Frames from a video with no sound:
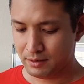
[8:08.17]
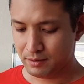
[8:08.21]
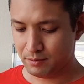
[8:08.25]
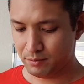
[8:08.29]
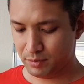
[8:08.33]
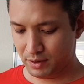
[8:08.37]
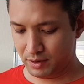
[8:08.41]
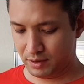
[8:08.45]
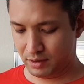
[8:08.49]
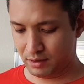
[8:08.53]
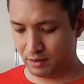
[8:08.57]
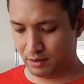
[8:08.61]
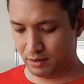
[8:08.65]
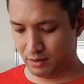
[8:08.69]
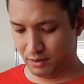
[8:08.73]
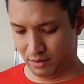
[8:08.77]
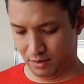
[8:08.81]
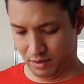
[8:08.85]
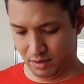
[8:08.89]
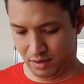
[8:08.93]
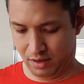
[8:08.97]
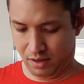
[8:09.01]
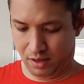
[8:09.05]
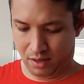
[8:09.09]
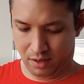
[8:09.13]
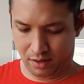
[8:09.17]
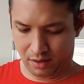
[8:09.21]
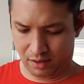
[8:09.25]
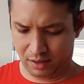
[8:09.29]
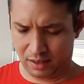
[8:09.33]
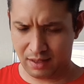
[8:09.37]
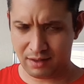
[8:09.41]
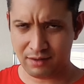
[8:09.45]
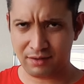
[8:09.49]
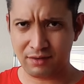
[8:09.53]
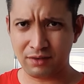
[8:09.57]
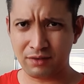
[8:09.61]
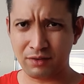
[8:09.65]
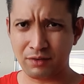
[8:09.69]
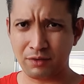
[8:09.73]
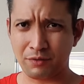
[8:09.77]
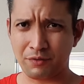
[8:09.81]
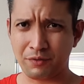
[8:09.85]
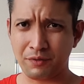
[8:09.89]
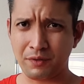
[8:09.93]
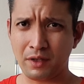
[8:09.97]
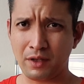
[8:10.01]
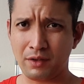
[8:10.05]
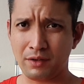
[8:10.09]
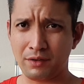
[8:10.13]
But in cases
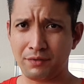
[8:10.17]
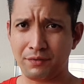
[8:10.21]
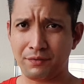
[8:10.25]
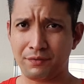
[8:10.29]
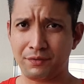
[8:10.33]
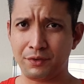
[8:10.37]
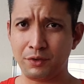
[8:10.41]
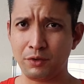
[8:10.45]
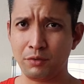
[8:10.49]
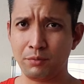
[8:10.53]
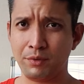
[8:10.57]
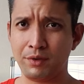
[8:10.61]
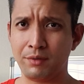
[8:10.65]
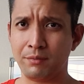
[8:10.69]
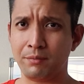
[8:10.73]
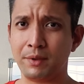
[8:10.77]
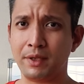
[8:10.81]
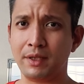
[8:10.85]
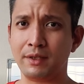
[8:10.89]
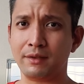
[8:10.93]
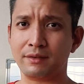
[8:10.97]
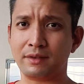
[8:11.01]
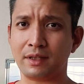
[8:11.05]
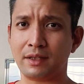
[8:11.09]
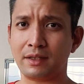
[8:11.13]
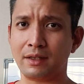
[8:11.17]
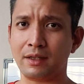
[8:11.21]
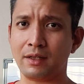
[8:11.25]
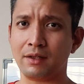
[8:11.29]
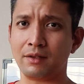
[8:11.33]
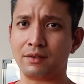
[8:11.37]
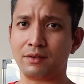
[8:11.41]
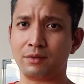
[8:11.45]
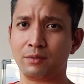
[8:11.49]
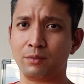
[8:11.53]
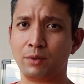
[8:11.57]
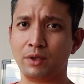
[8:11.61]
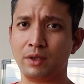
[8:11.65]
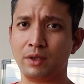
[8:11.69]
of human beings like us,